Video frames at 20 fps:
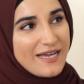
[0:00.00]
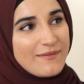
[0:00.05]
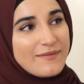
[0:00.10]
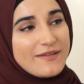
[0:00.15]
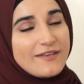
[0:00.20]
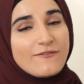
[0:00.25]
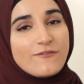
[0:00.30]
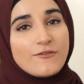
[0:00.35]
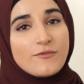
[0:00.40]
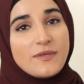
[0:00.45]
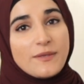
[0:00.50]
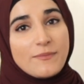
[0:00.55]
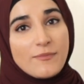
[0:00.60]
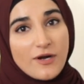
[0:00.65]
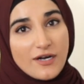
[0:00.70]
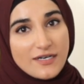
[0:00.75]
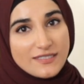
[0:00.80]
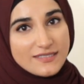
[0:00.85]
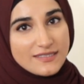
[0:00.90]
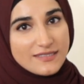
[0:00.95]
I mean, for me
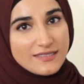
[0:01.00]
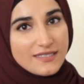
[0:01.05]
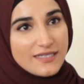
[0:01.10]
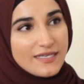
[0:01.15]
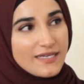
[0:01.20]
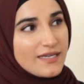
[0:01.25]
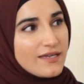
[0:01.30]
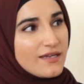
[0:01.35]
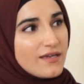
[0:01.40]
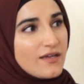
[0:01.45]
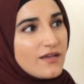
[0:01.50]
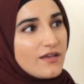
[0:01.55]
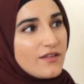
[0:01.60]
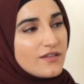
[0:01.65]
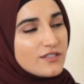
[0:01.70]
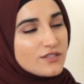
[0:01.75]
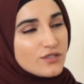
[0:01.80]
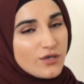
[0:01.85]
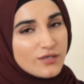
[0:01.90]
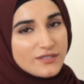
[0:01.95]
personally,
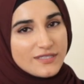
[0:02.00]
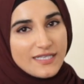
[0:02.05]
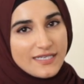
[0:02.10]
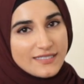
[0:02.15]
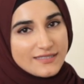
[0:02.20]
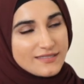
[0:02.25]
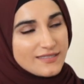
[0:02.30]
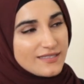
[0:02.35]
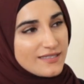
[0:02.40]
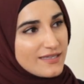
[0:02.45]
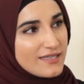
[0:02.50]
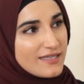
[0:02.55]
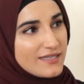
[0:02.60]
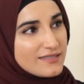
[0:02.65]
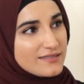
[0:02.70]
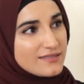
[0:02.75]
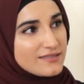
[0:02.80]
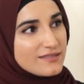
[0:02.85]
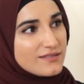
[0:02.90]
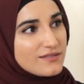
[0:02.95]
there's context to the
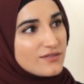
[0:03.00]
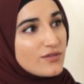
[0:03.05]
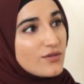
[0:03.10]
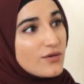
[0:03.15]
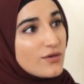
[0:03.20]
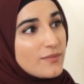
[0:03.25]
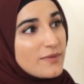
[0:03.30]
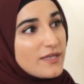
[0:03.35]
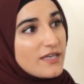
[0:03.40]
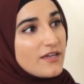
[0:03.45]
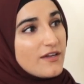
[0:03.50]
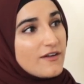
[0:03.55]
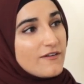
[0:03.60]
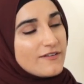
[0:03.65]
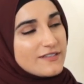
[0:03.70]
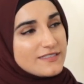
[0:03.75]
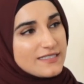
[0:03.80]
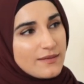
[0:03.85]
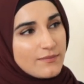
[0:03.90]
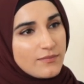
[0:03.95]
things. Do you know what I mean?
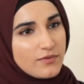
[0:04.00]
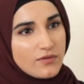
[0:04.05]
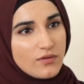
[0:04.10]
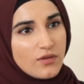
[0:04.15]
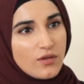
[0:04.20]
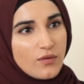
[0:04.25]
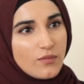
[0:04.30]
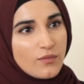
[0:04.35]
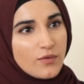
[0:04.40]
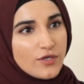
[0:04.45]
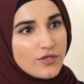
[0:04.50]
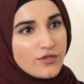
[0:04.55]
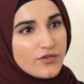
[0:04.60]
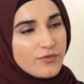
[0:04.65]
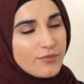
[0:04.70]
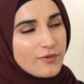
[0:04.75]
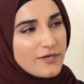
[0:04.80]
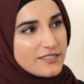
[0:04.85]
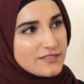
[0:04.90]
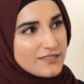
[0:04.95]
For example, were you
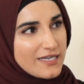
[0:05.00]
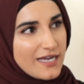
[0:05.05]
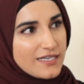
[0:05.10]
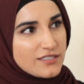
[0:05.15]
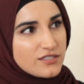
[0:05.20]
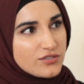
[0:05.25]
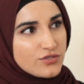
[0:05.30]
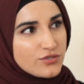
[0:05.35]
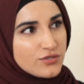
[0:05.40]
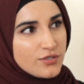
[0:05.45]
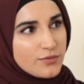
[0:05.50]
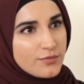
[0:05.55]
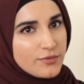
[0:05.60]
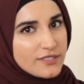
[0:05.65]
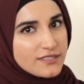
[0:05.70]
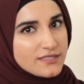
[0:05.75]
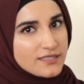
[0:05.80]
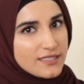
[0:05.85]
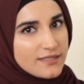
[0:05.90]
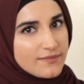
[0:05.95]
depressed or anxious during your
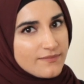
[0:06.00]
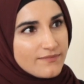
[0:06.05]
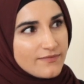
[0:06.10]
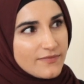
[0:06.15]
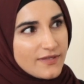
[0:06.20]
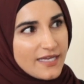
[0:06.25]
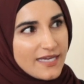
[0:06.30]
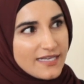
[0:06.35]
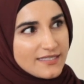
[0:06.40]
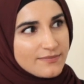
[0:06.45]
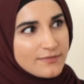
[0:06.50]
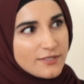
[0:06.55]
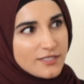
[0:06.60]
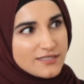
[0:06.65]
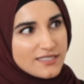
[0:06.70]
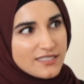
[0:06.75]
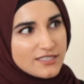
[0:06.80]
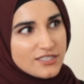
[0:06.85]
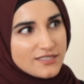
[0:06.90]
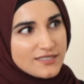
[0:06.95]
pregnancy? Yes,
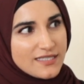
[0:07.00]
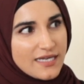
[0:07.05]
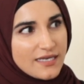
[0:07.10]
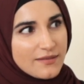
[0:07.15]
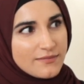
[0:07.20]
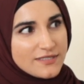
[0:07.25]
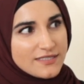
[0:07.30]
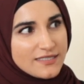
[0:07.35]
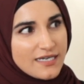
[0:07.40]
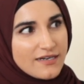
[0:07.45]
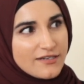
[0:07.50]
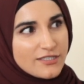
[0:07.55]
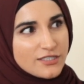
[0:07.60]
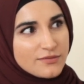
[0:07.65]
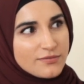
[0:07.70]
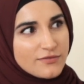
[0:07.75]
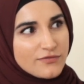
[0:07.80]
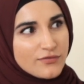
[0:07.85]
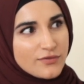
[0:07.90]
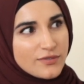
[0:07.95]
because I just had a
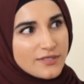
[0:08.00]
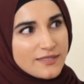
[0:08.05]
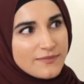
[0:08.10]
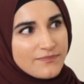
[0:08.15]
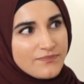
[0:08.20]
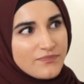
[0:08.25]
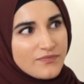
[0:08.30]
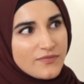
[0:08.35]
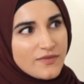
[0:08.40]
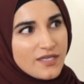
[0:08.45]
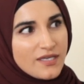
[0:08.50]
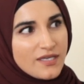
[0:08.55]
miscarriage before it.